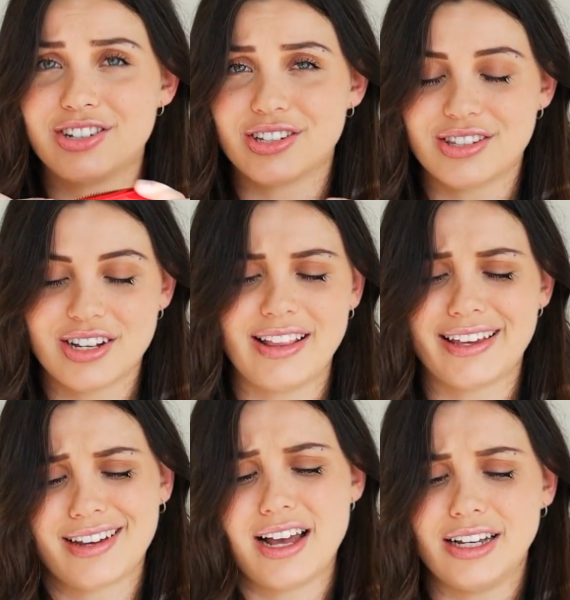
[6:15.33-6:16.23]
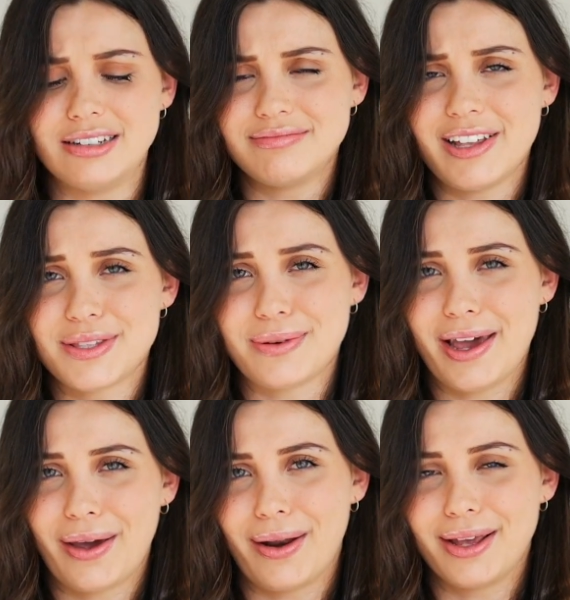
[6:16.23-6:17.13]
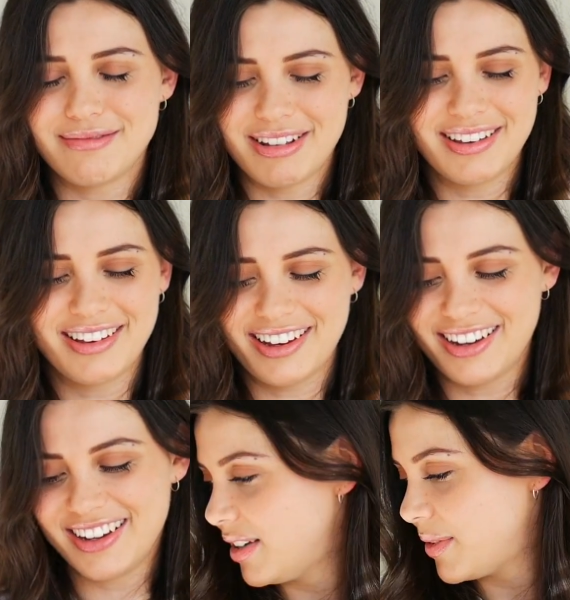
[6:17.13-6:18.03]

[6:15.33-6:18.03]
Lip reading: I like the color, that's why I got it.